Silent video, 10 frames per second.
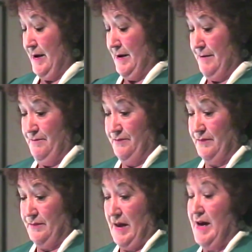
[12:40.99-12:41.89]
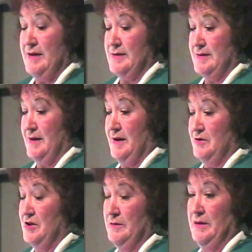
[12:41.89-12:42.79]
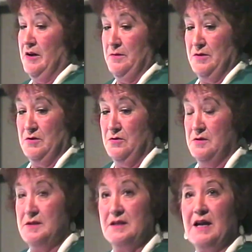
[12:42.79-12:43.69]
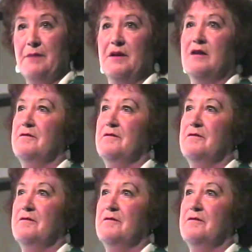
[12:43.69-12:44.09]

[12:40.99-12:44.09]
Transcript: house, and the gentleman opened the door and said, come